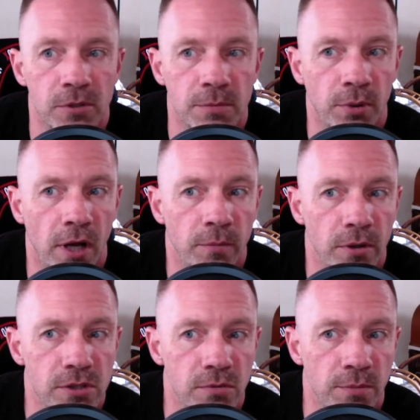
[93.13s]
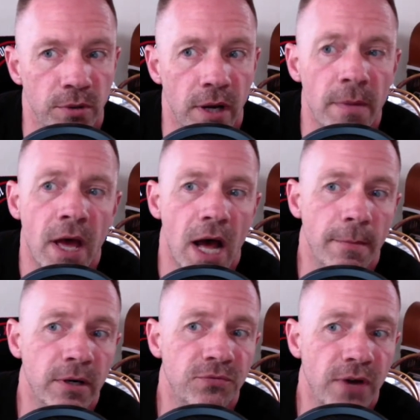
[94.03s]
is a blog post that we put up. I'm
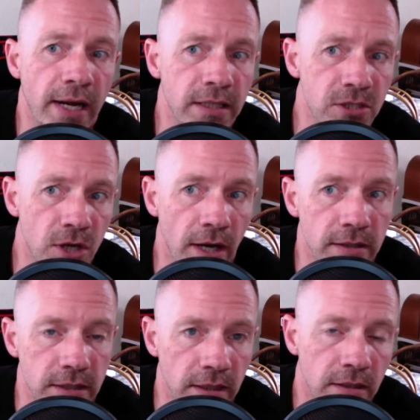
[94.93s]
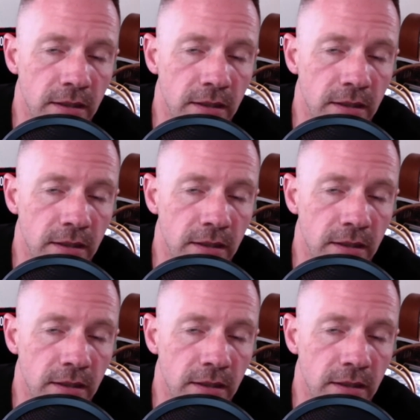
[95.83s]
going to find this content.